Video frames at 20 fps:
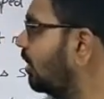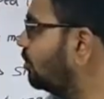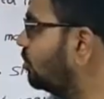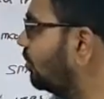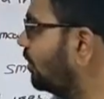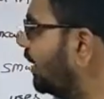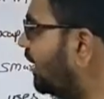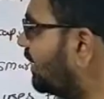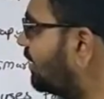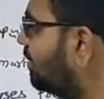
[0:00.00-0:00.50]

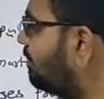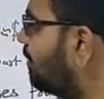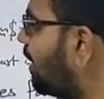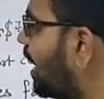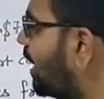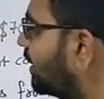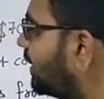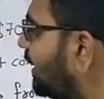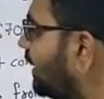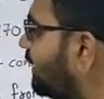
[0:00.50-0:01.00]
Today the
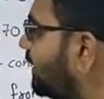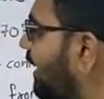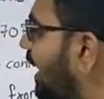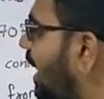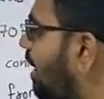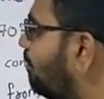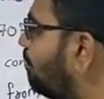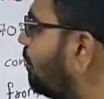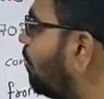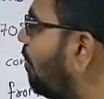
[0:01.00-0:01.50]
market
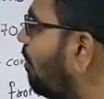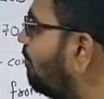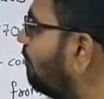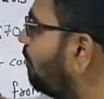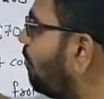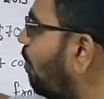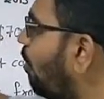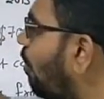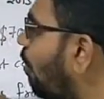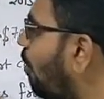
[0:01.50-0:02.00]
cap
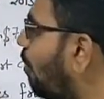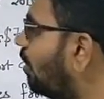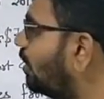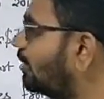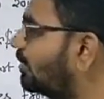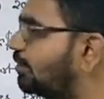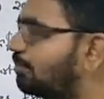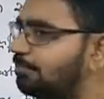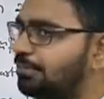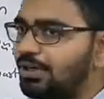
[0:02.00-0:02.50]
of
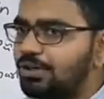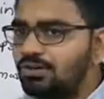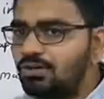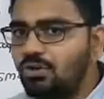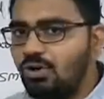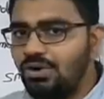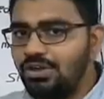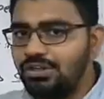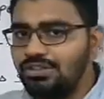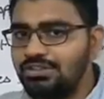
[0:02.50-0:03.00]
all the
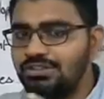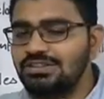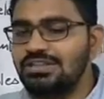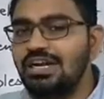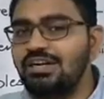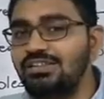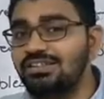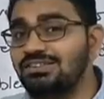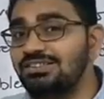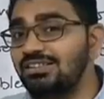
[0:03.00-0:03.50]
Bitcoins,
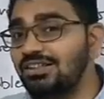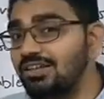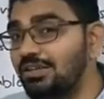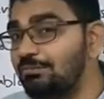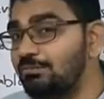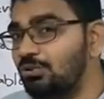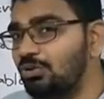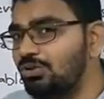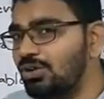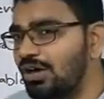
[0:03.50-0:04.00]
that is the
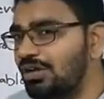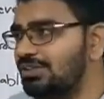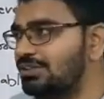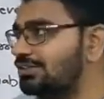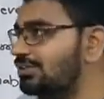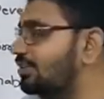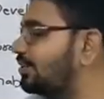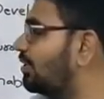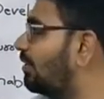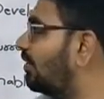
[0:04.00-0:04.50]

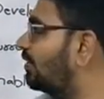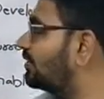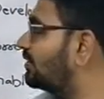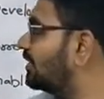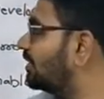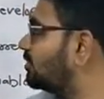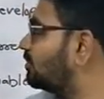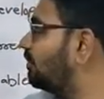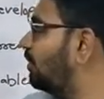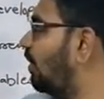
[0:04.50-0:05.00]
cryptocurrency
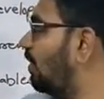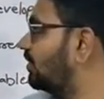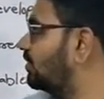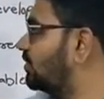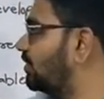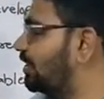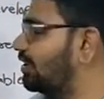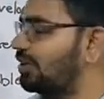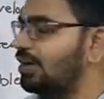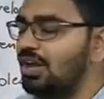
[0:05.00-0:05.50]
on this
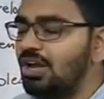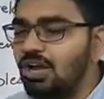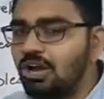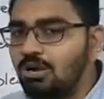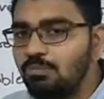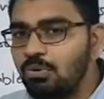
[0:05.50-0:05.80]
blockchain,